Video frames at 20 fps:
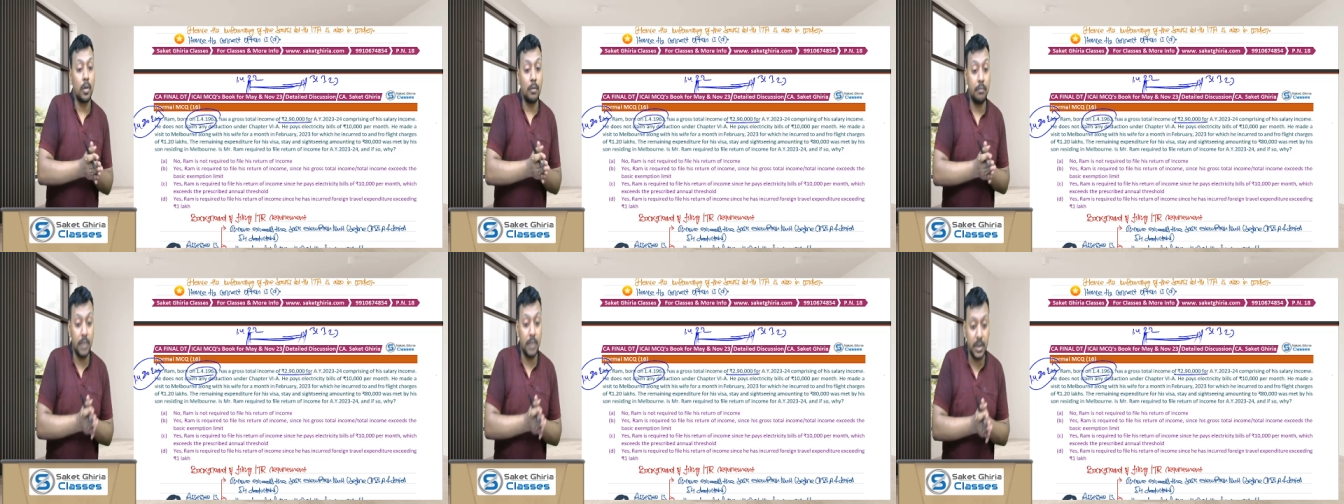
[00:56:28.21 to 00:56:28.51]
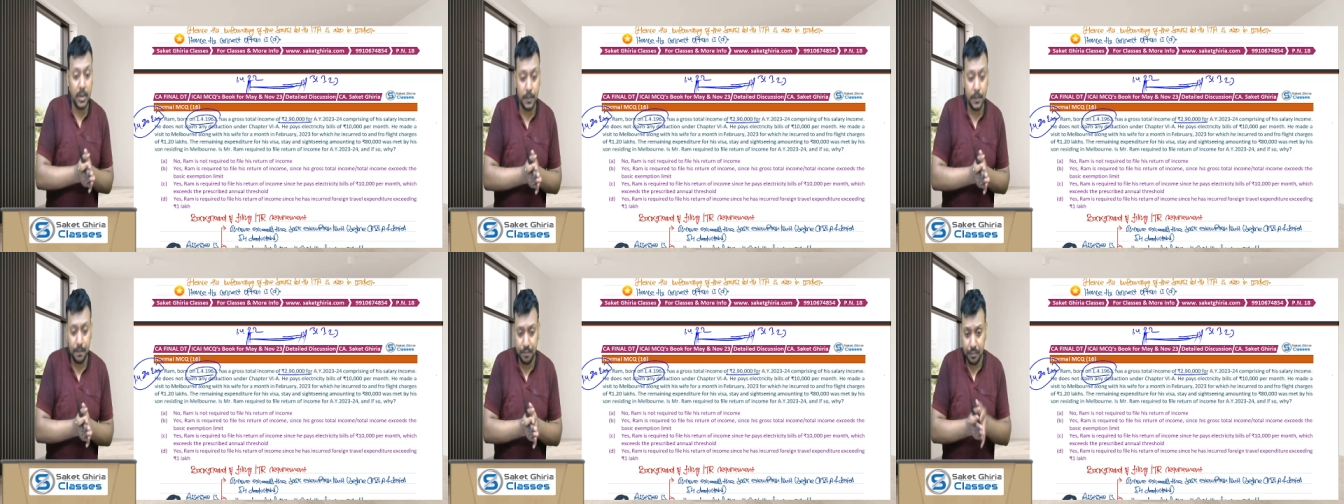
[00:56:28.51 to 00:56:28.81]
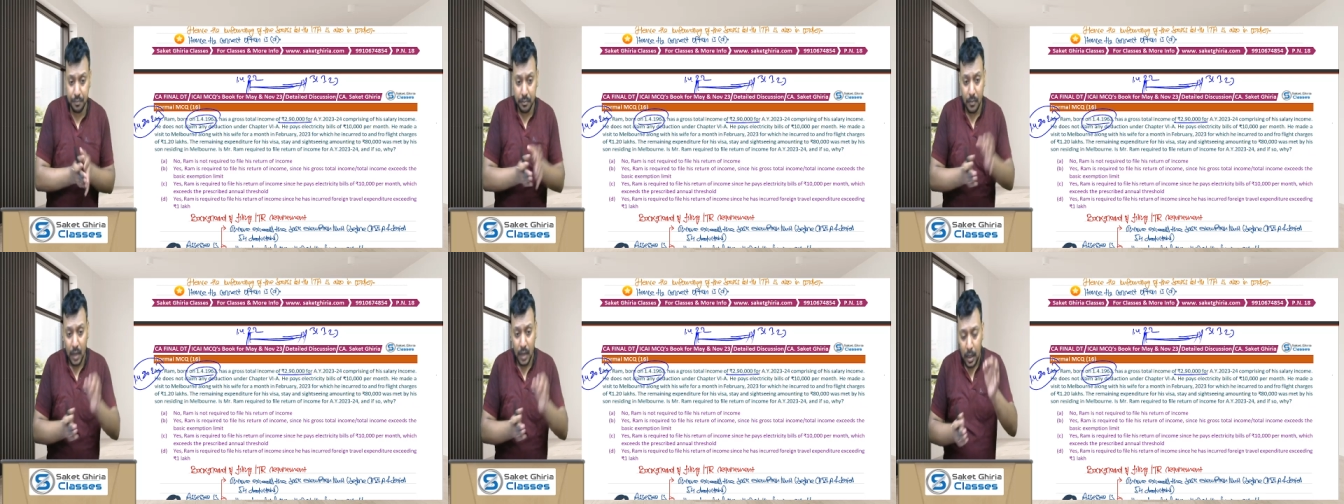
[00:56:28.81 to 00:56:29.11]
Means
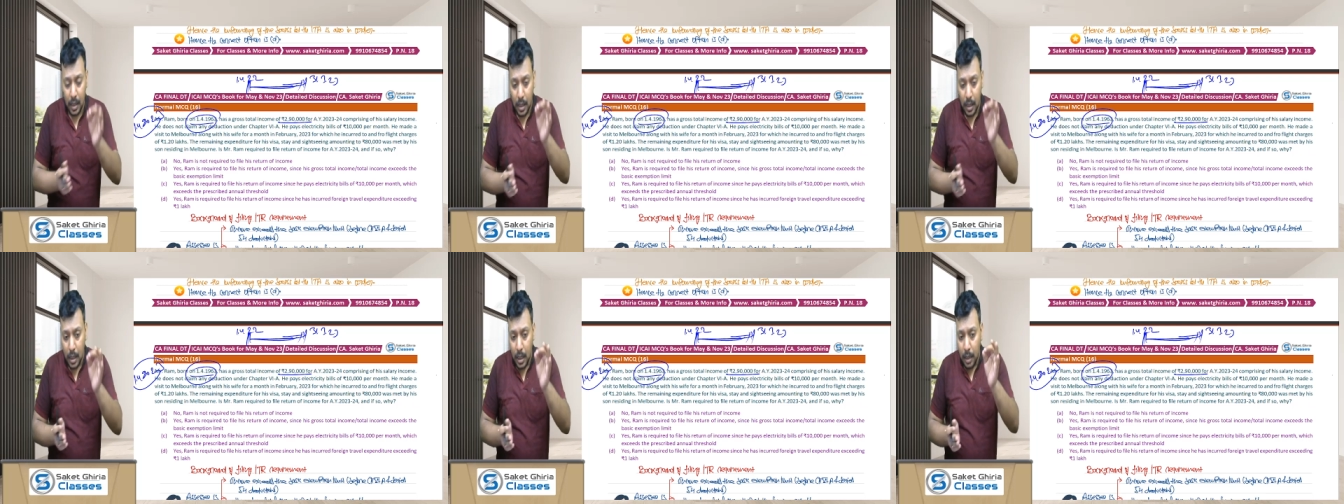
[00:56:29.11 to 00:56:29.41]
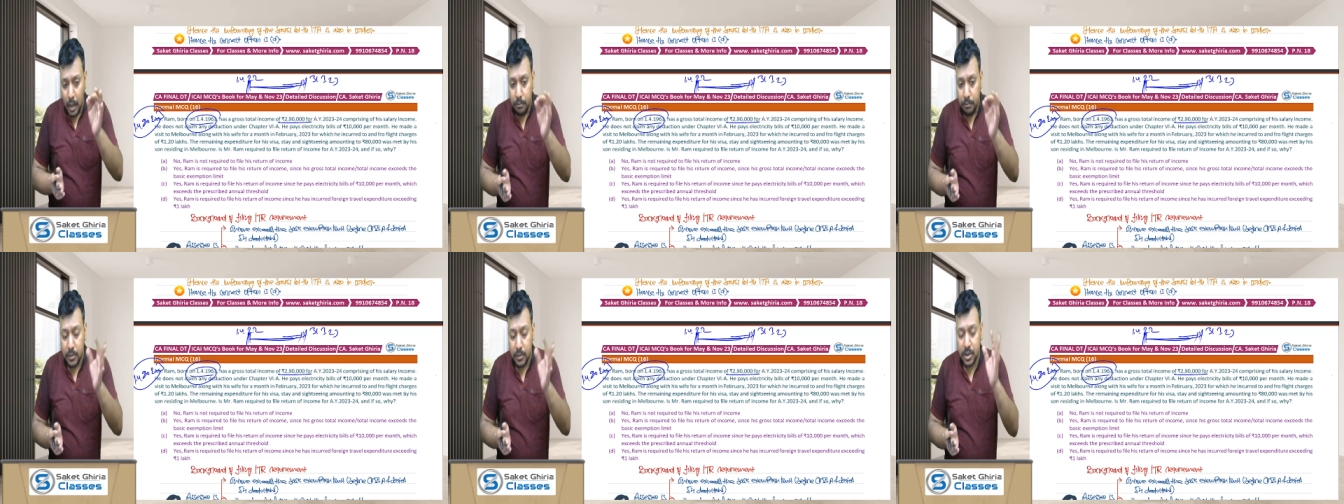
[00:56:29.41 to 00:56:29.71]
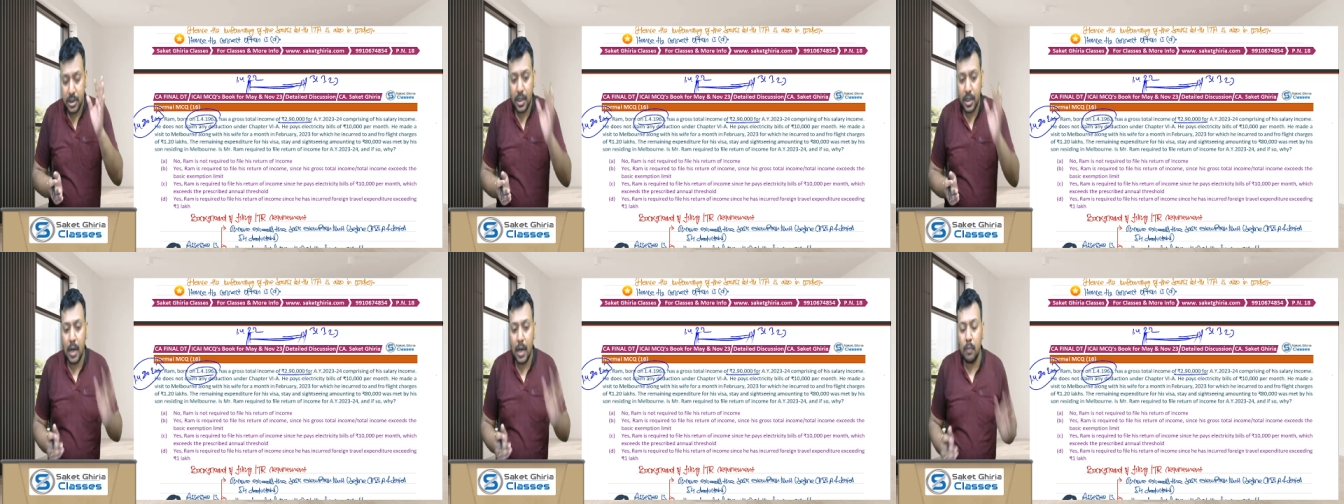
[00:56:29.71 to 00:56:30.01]

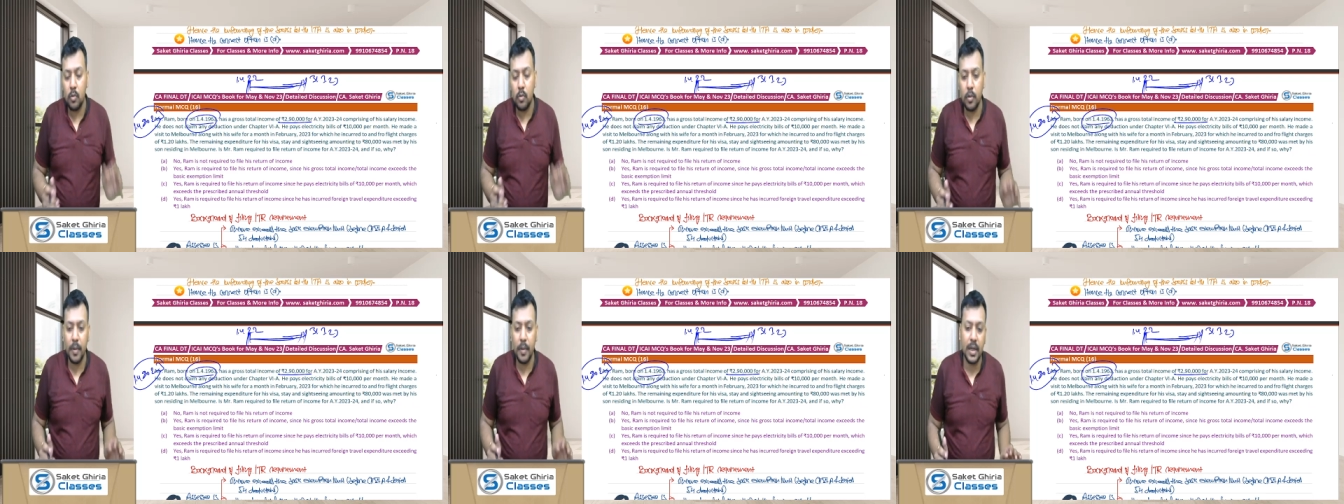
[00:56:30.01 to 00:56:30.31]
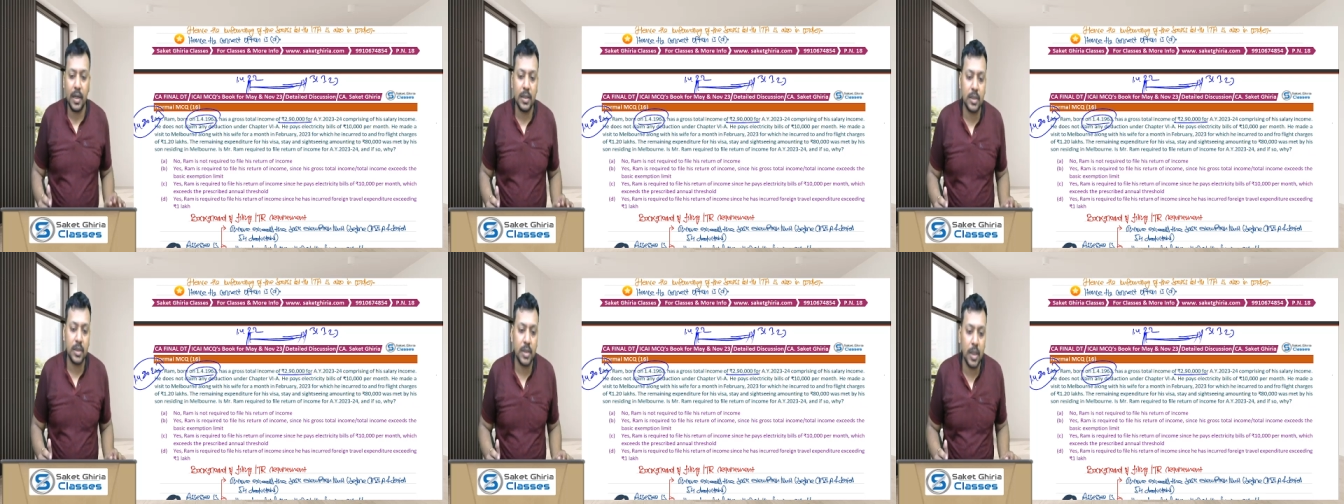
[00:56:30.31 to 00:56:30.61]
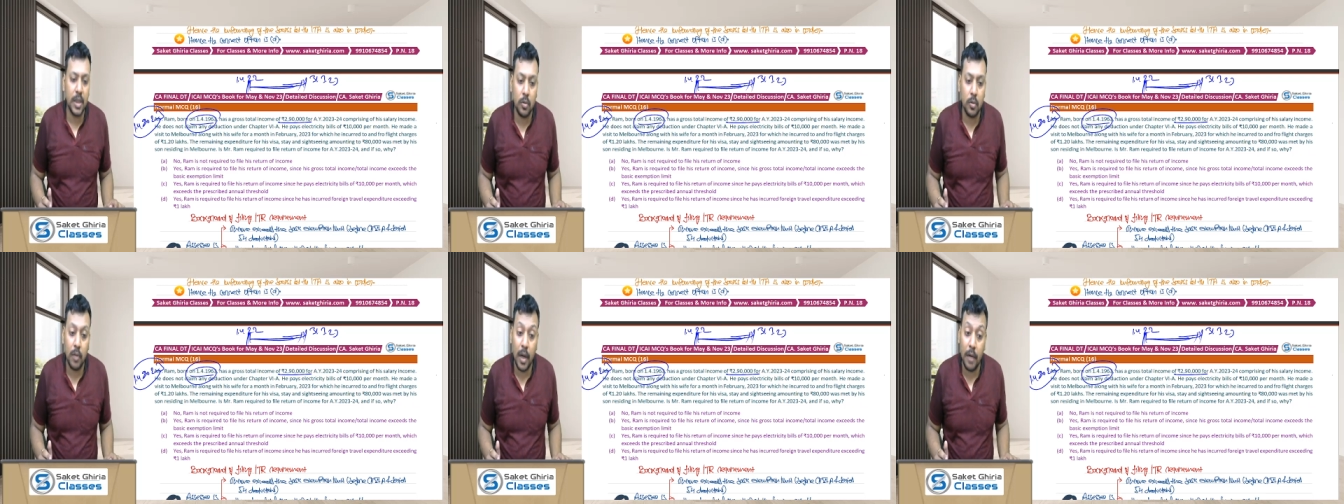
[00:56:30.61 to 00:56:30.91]
Mr. Ram would be considered
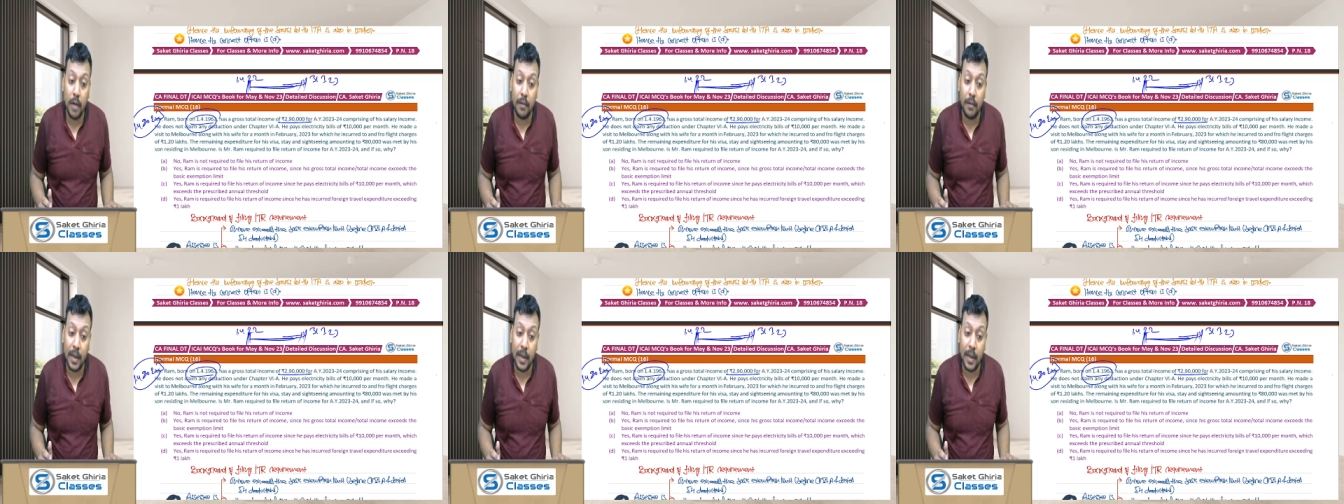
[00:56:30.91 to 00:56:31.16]
to have